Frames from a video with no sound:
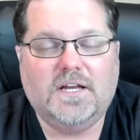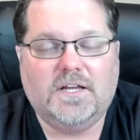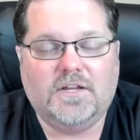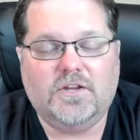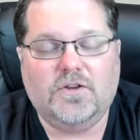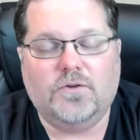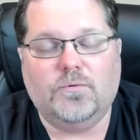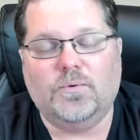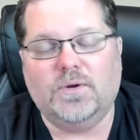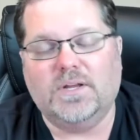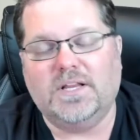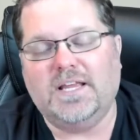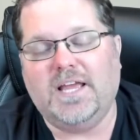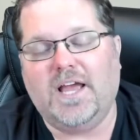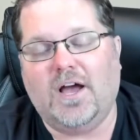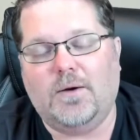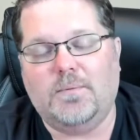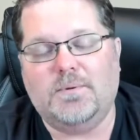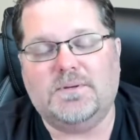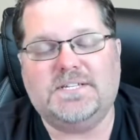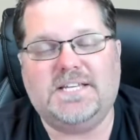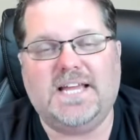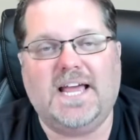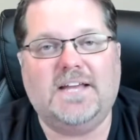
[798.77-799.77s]
You really
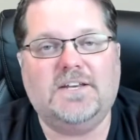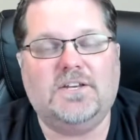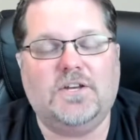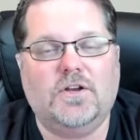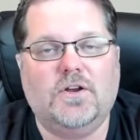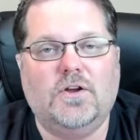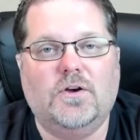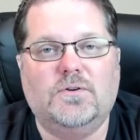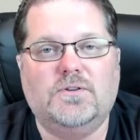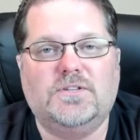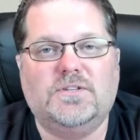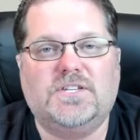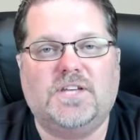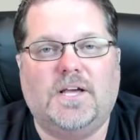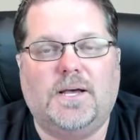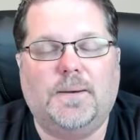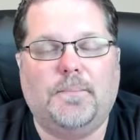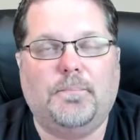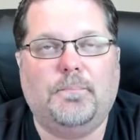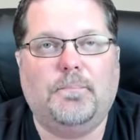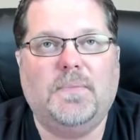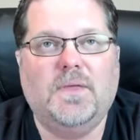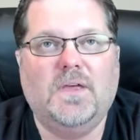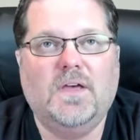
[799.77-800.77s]
almost had to know
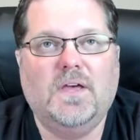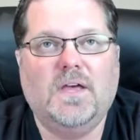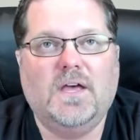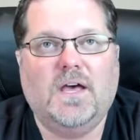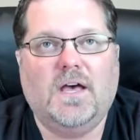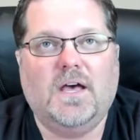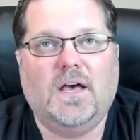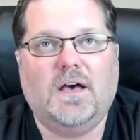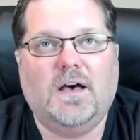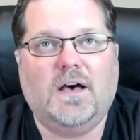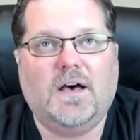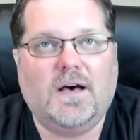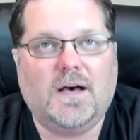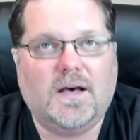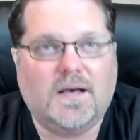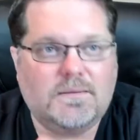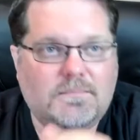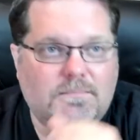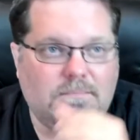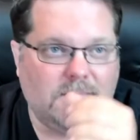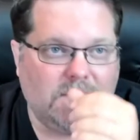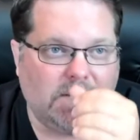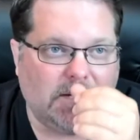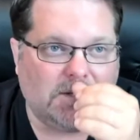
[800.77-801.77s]
some
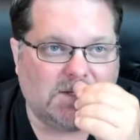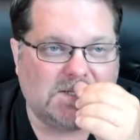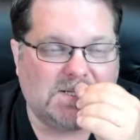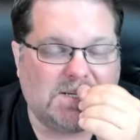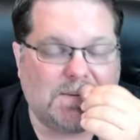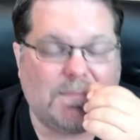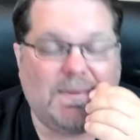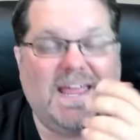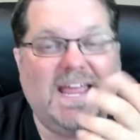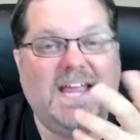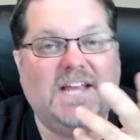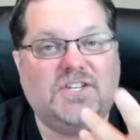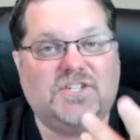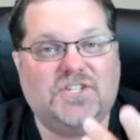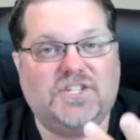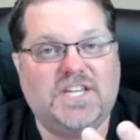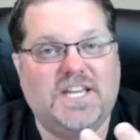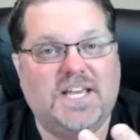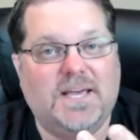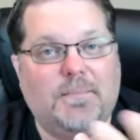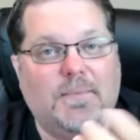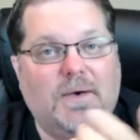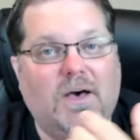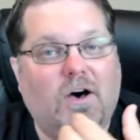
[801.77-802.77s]

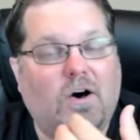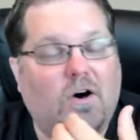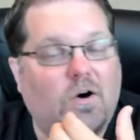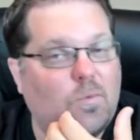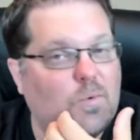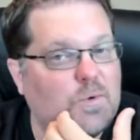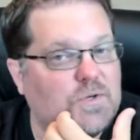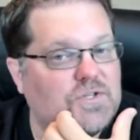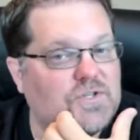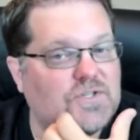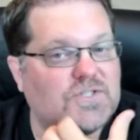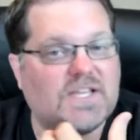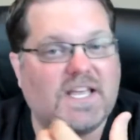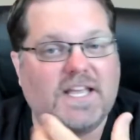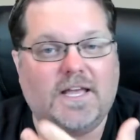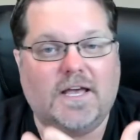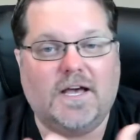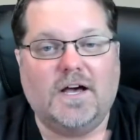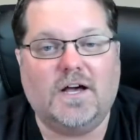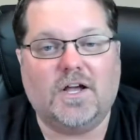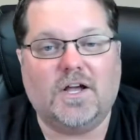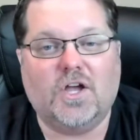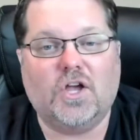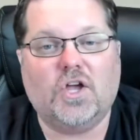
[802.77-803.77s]
HTML, which is like
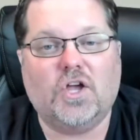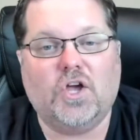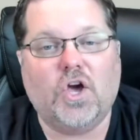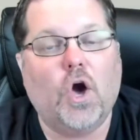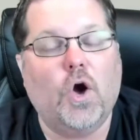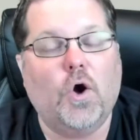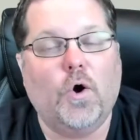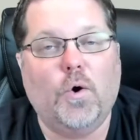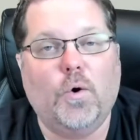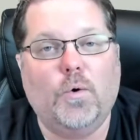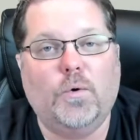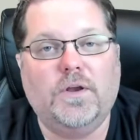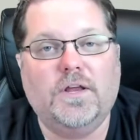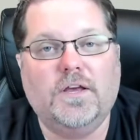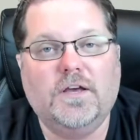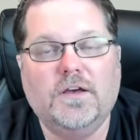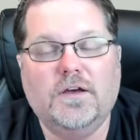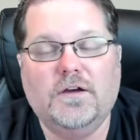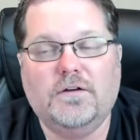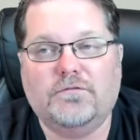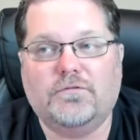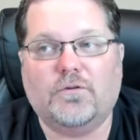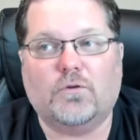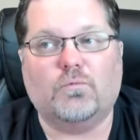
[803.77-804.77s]
a code
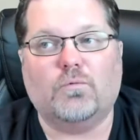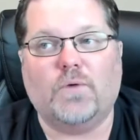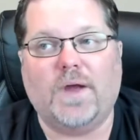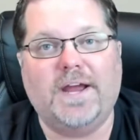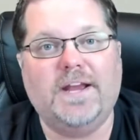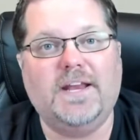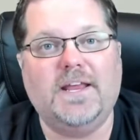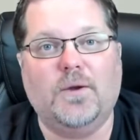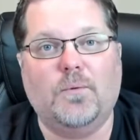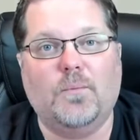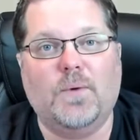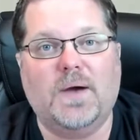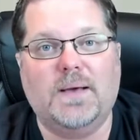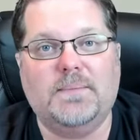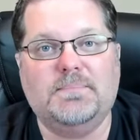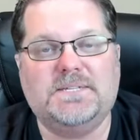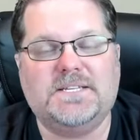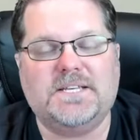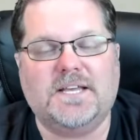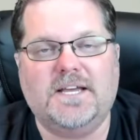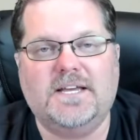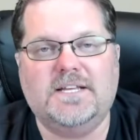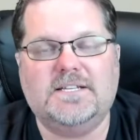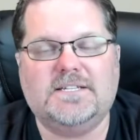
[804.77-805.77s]
for writing
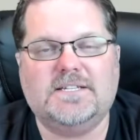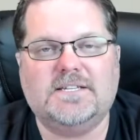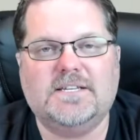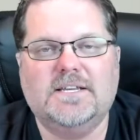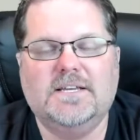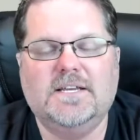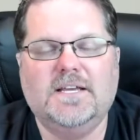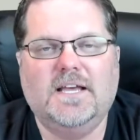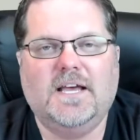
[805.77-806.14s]
websites.